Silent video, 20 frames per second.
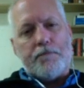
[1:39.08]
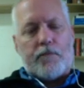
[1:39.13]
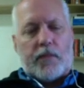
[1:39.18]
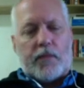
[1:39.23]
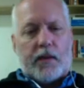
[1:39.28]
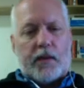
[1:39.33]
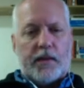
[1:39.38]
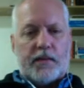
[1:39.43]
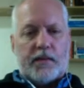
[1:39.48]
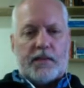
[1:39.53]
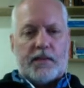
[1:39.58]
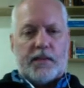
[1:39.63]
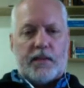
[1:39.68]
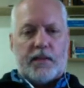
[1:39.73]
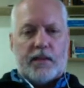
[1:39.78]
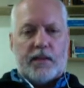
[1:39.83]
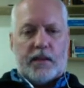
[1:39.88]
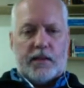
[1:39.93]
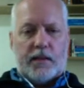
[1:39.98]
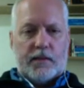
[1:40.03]
and see
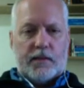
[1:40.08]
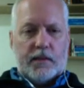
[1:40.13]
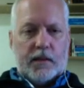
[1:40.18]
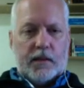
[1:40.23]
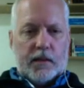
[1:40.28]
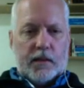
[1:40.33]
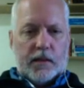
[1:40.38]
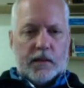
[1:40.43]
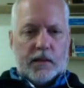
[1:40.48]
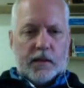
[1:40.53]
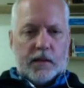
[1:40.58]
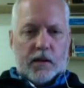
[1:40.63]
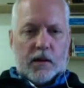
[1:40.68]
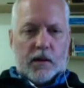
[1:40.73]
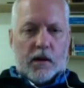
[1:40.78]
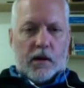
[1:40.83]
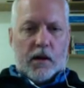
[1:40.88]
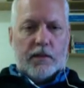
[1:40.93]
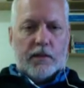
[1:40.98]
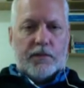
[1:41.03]
that
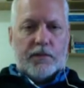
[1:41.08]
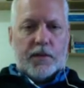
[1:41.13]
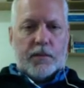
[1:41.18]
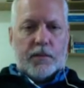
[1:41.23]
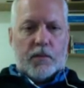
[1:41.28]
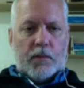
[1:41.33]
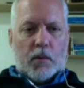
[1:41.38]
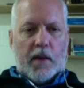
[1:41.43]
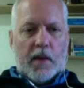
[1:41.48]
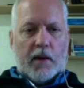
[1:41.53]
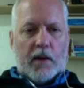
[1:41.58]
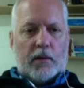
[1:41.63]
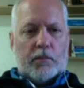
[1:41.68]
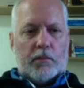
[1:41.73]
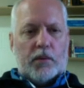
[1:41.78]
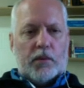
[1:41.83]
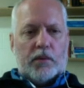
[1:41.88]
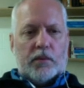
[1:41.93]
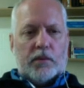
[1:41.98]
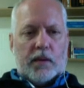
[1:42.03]
all of them are
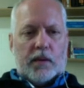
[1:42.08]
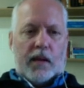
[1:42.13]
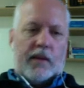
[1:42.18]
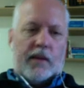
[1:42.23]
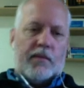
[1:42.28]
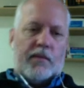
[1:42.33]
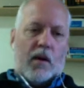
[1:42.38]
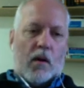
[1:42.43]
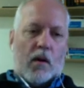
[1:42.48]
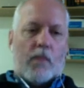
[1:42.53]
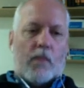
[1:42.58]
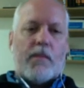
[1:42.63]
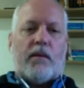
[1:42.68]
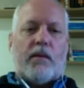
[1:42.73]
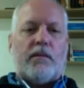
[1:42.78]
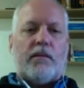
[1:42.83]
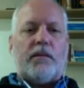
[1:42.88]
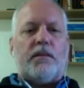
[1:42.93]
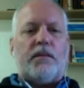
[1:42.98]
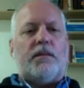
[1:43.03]
mountable and they are
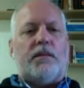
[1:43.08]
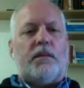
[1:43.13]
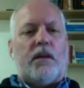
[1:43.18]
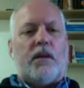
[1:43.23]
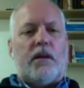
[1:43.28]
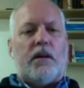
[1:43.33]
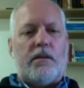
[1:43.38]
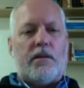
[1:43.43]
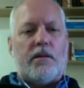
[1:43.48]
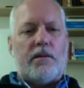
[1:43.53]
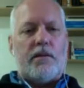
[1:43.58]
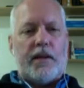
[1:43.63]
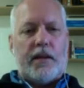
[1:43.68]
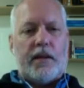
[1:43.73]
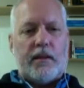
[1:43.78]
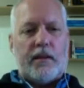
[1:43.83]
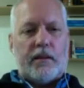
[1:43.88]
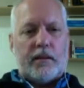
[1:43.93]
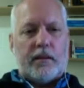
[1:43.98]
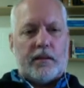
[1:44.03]
mounts
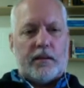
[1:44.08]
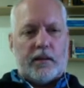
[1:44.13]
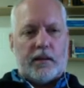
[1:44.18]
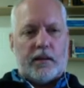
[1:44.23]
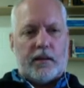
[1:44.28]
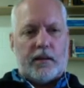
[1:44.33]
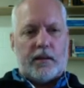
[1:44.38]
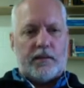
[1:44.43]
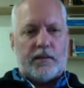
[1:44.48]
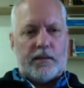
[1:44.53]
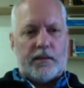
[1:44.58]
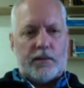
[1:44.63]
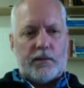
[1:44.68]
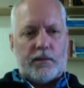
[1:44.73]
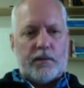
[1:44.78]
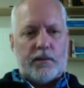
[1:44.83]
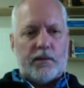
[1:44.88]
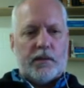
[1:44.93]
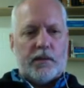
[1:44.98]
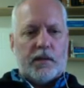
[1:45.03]
underneath uh,
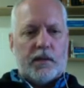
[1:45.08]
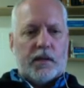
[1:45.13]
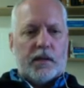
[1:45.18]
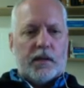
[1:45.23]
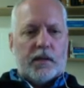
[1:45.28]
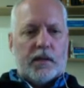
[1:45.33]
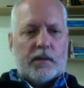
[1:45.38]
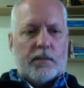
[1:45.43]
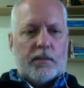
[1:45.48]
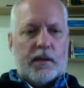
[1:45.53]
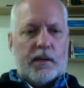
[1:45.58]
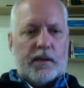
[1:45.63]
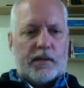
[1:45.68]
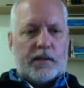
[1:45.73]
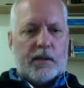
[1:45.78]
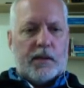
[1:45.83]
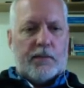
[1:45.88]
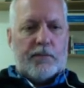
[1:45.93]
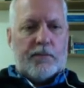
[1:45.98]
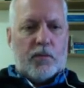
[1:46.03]

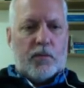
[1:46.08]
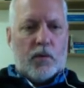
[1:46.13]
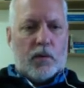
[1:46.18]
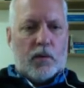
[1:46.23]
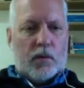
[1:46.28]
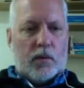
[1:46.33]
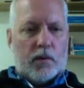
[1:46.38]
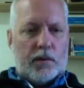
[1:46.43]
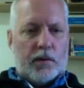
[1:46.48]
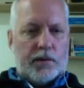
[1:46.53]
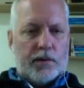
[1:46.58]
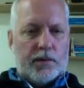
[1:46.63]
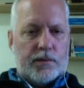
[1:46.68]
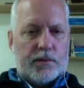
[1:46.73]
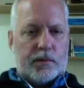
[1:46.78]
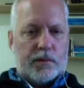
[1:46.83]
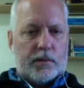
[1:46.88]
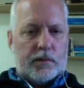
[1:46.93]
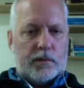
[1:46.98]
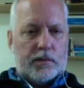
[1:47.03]
except for
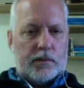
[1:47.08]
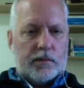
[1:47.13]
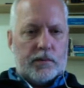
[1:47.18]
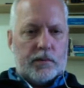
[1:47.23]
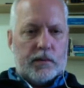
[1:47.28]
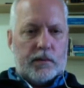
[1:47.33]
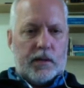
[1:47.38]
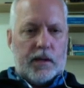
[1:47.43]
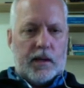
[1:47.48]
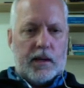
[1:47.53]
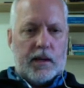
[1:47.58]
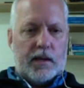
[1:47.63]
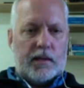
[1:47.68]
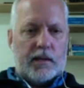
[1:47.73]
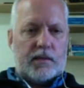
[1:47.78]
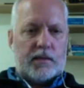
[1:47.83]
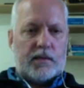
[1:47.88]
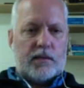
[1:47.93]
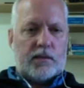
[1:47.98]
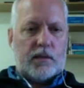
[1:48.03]
user
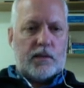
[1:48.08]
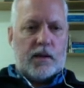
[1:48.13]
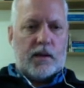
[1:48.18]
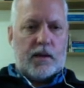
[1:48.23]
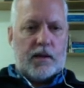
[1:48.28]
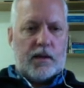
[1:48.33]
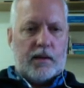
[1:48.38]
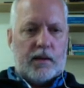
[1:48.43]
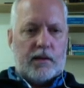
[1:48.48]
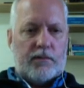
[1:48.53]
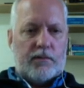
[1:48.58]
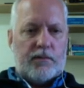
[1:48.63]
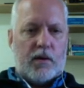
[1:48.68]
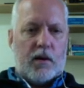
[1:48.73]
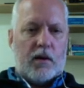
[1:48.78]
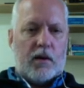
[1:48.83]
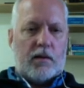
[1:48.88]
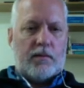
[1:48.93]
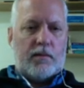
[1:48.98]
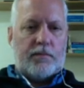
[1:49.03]
and uh, var.